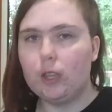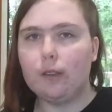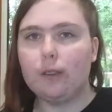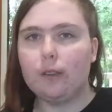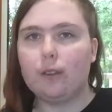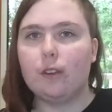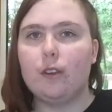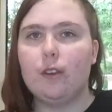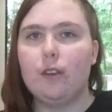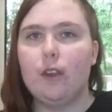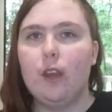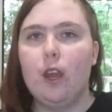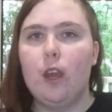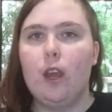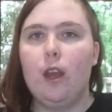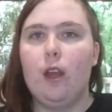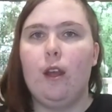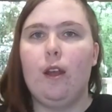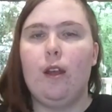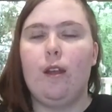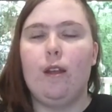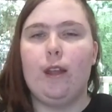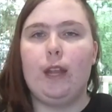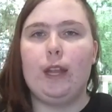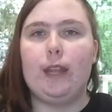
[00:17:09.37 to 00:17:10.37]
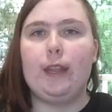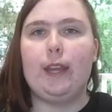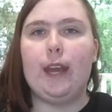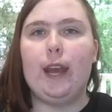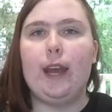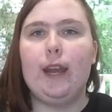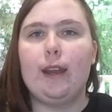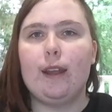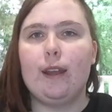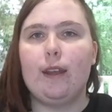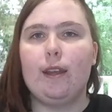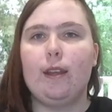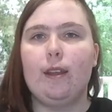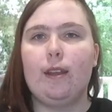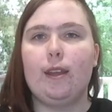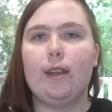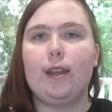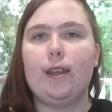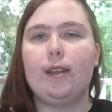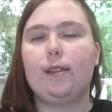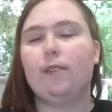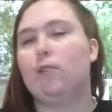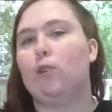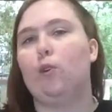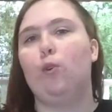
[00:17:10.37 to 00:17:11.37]
So that
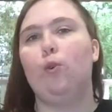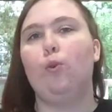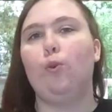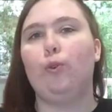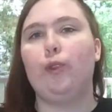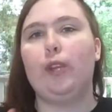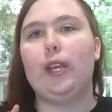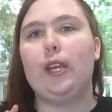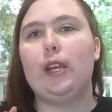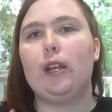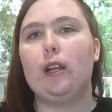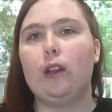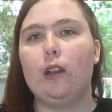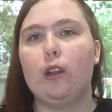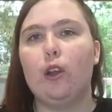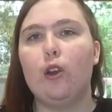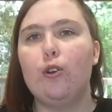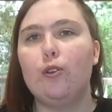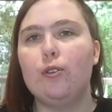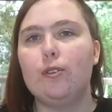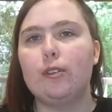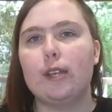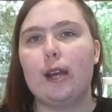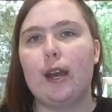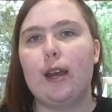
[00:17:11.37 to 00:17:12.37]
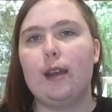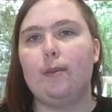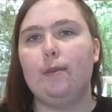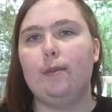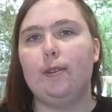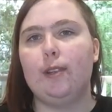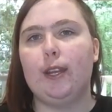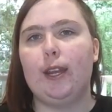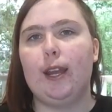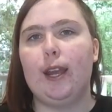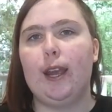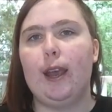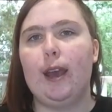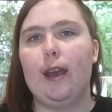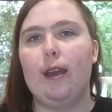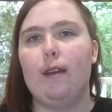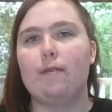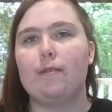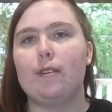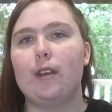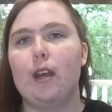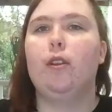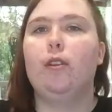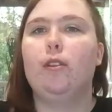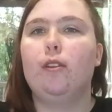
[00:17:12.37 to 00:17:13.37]
is all the clothes items that I have.